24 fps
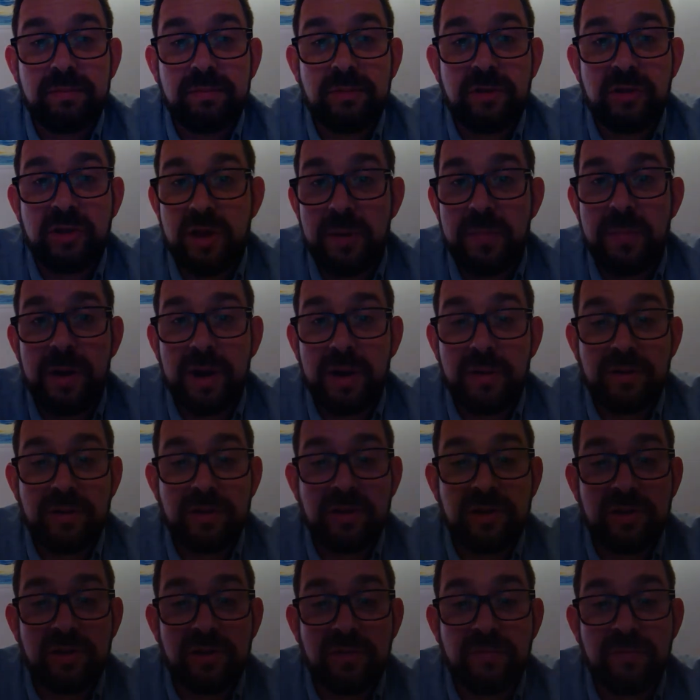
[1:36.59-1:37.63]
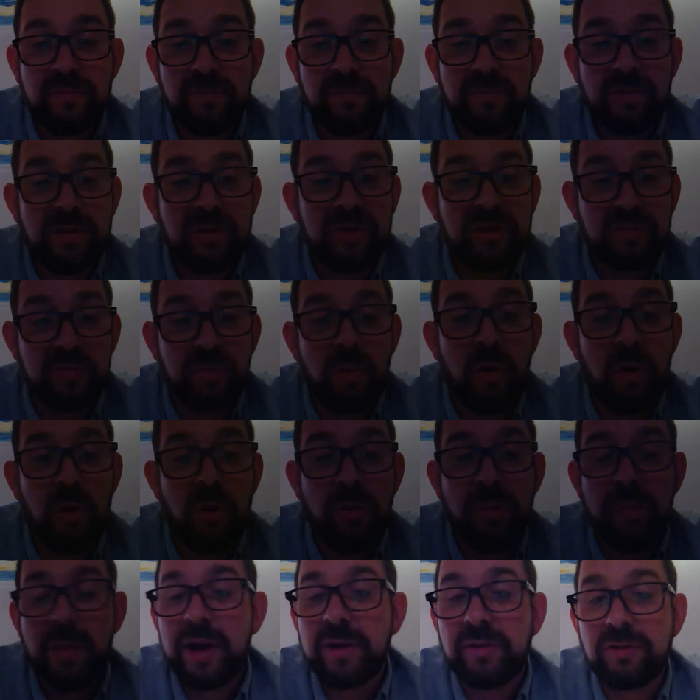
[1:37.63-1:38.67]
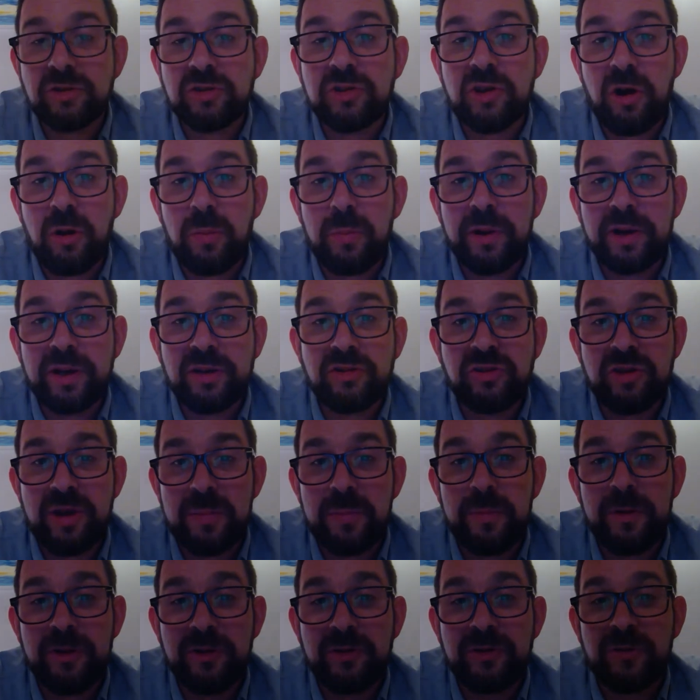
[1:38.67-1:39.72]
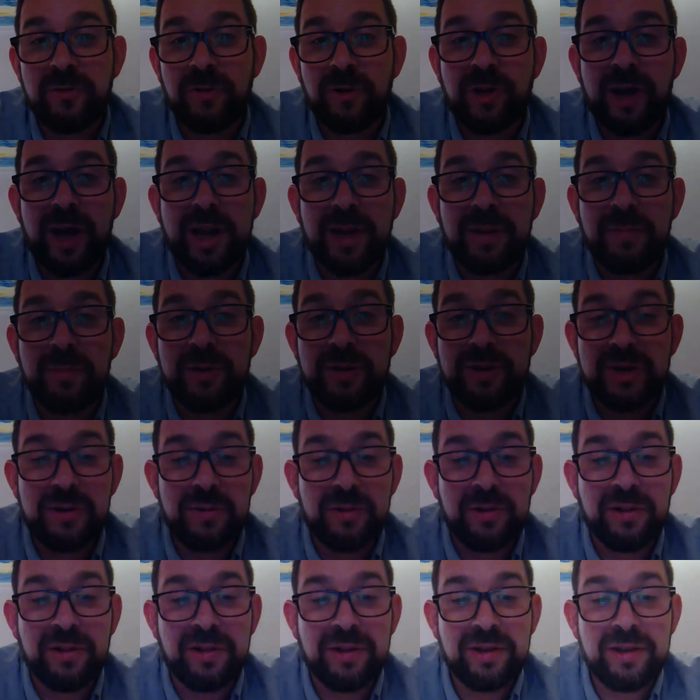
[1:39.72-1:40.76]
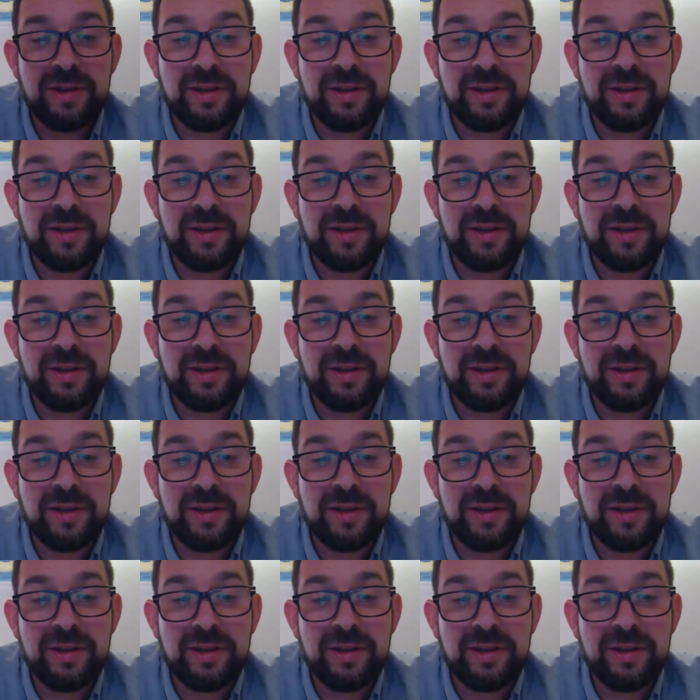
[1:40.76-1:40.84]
with the appearance of a small microscopic semblance of organic material.